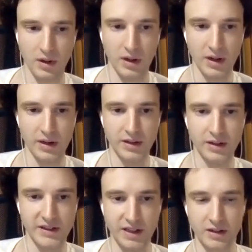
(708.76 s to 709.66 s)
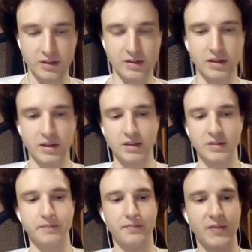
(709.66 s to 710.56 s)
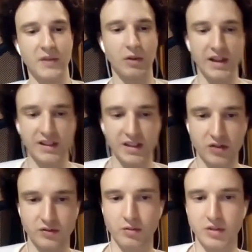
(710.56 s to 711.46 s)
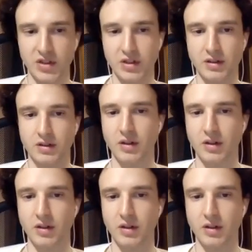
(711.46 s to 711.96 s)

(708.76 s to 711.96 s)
And the second relaxation for which